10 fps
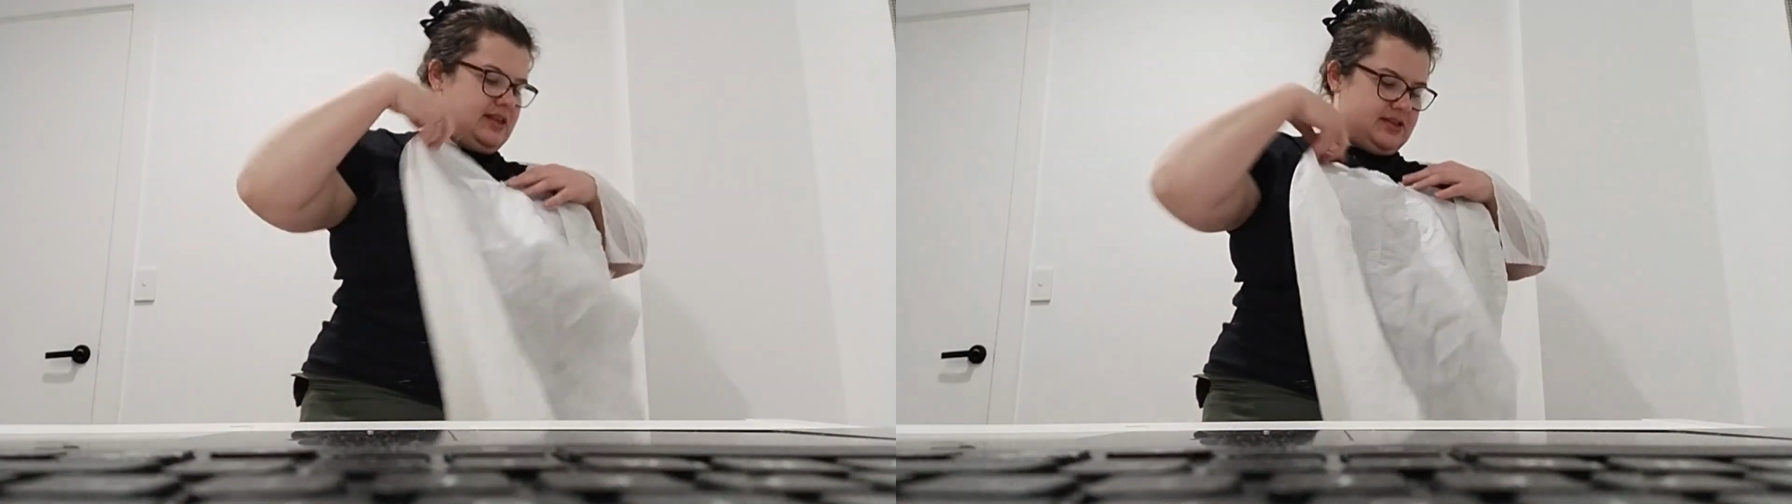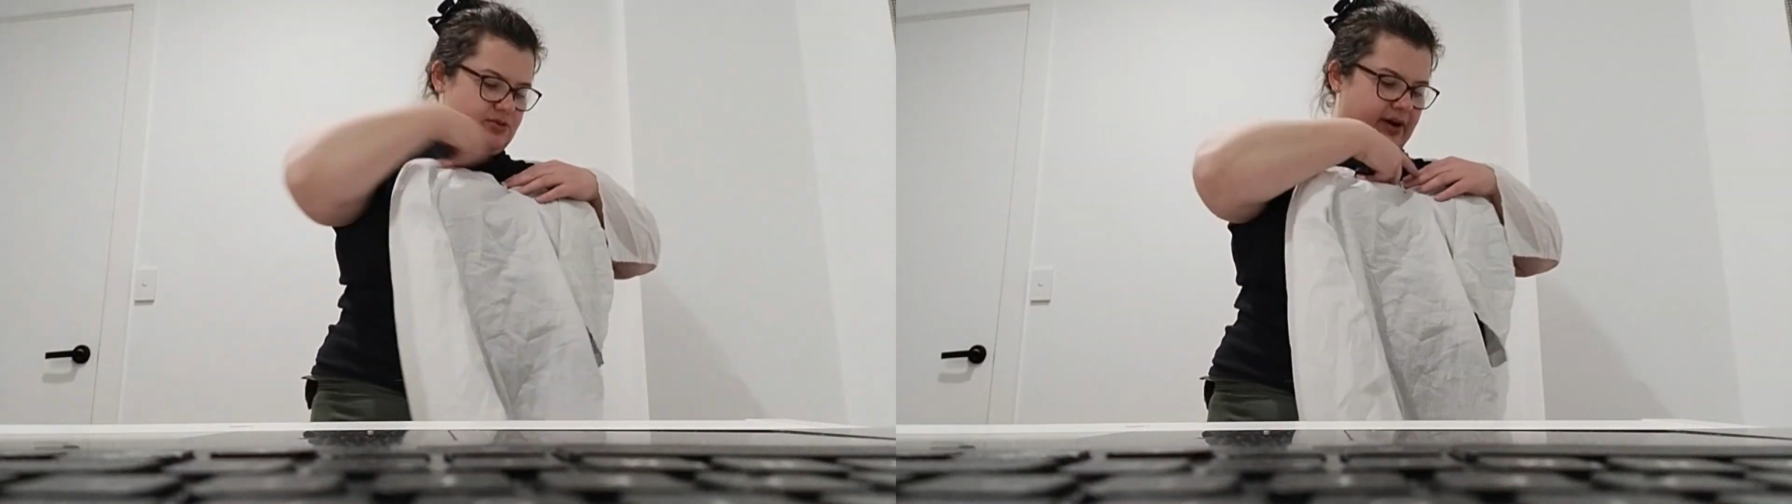
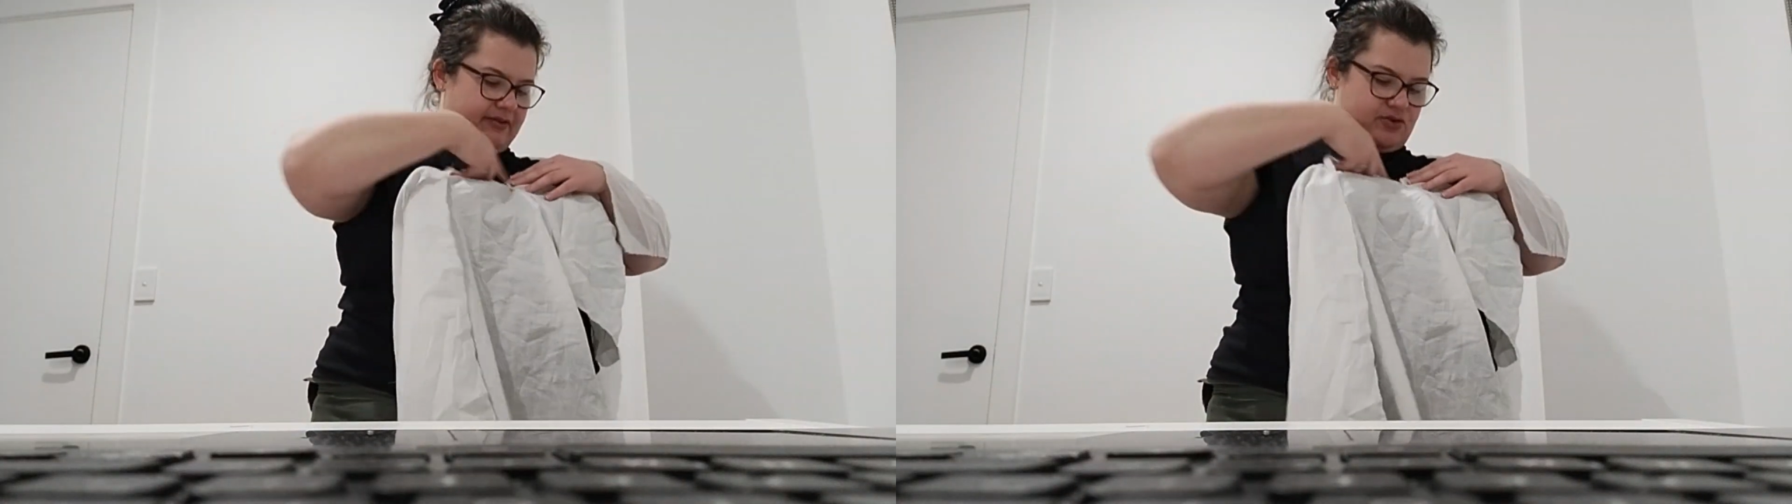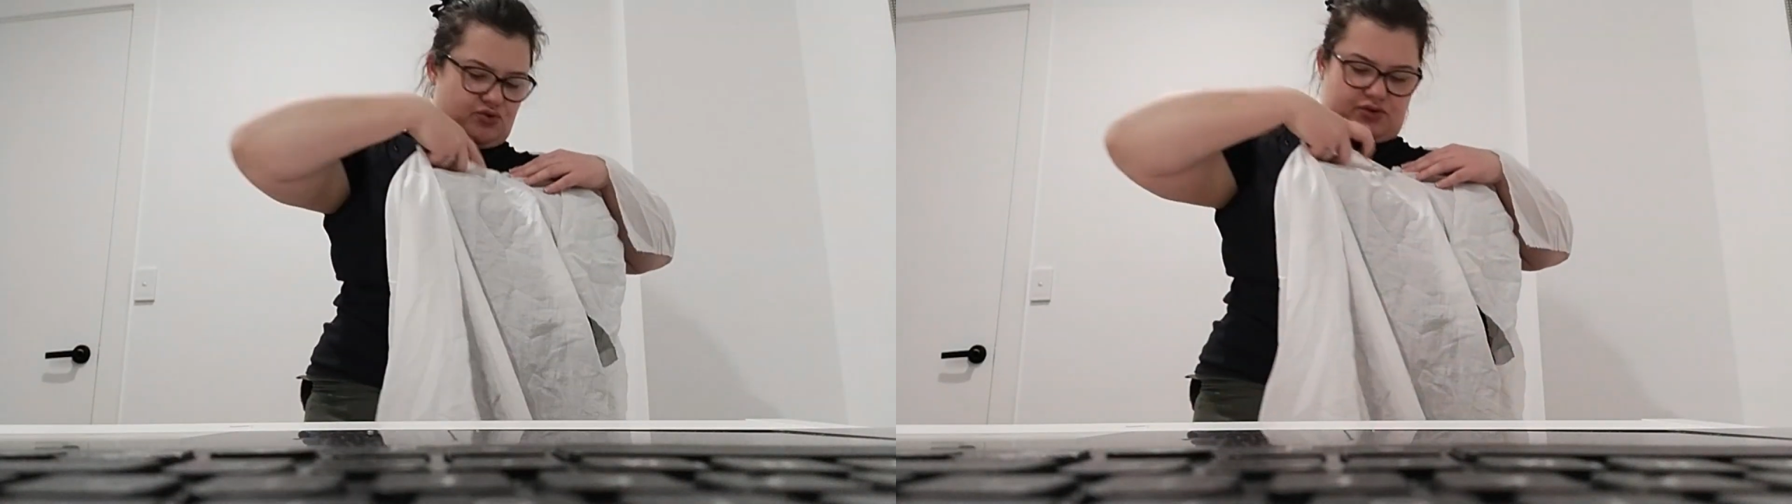This will
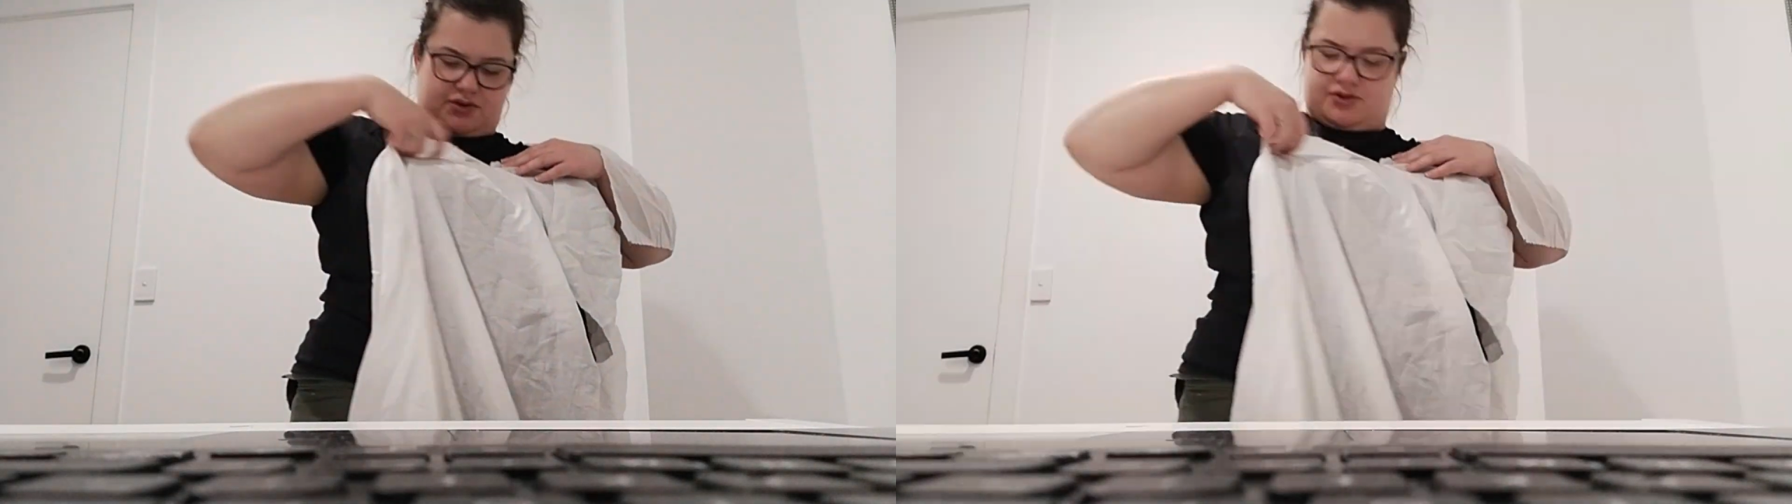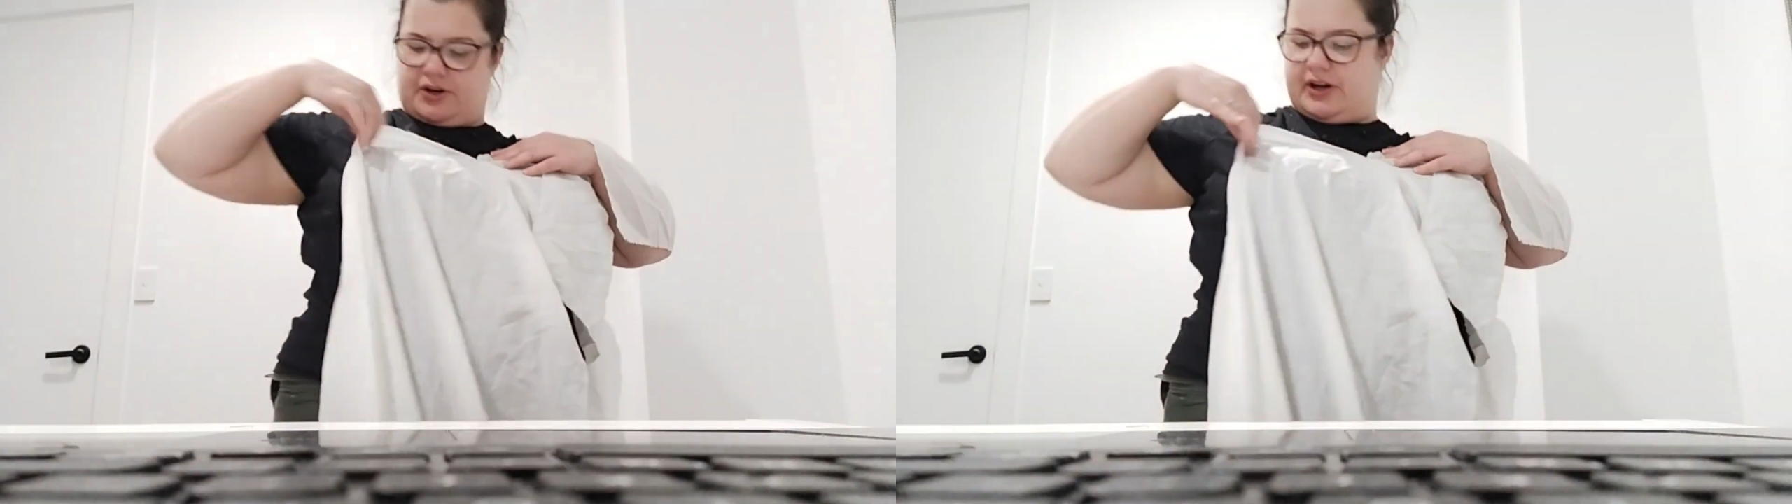have a
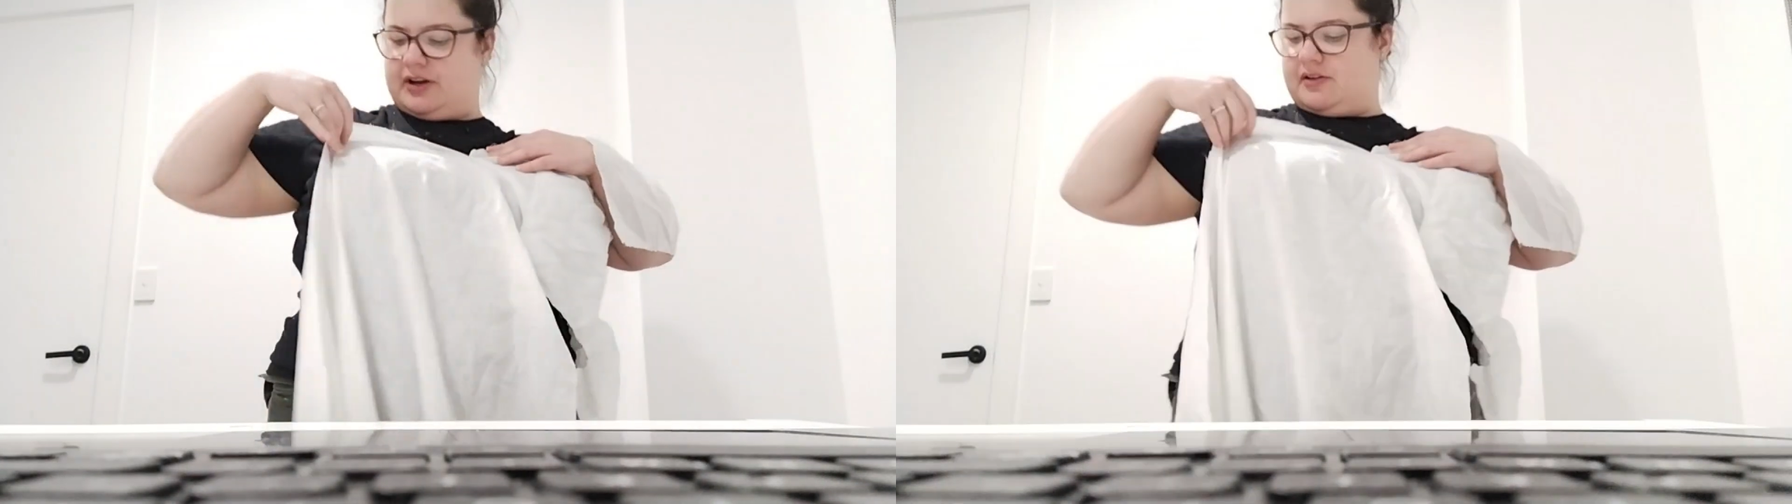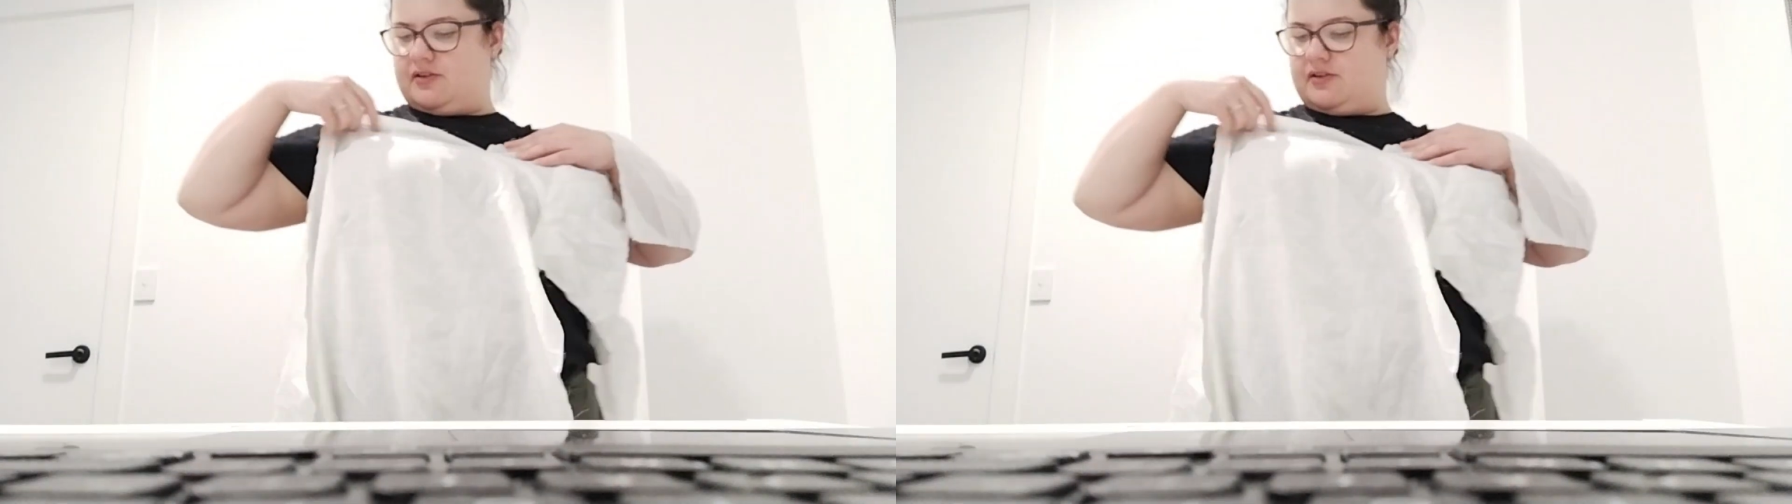drawstring